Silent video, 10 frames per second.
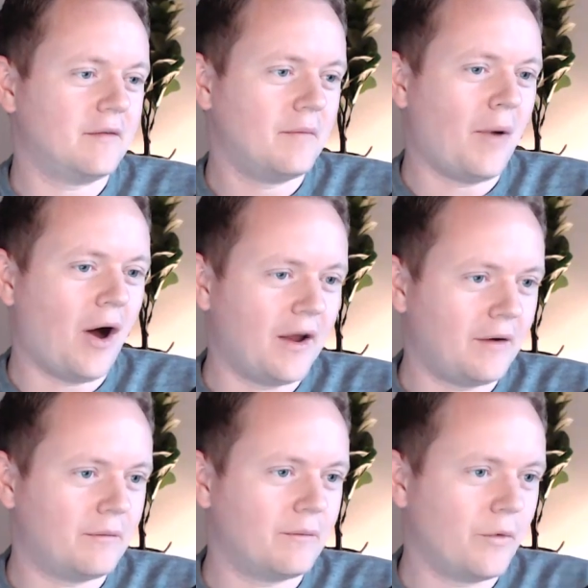
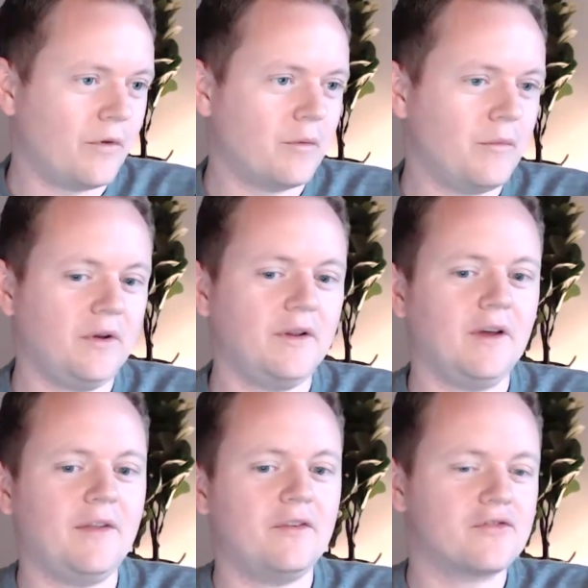buy-in with the community
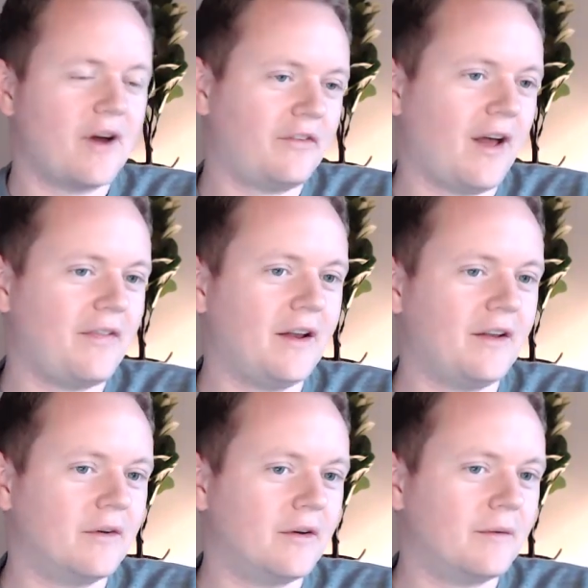and then translate that
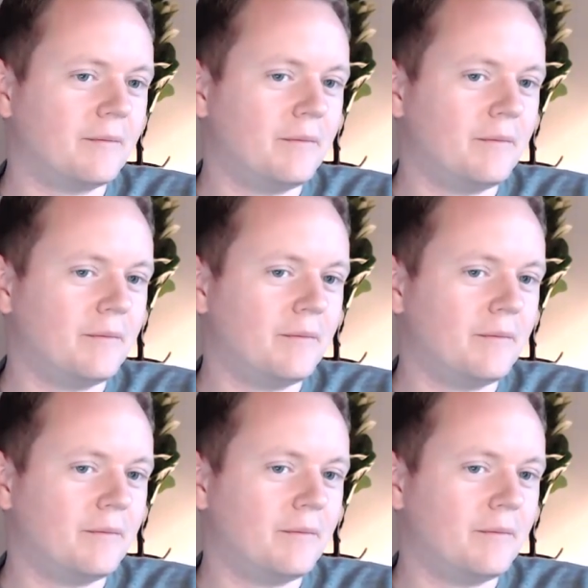into,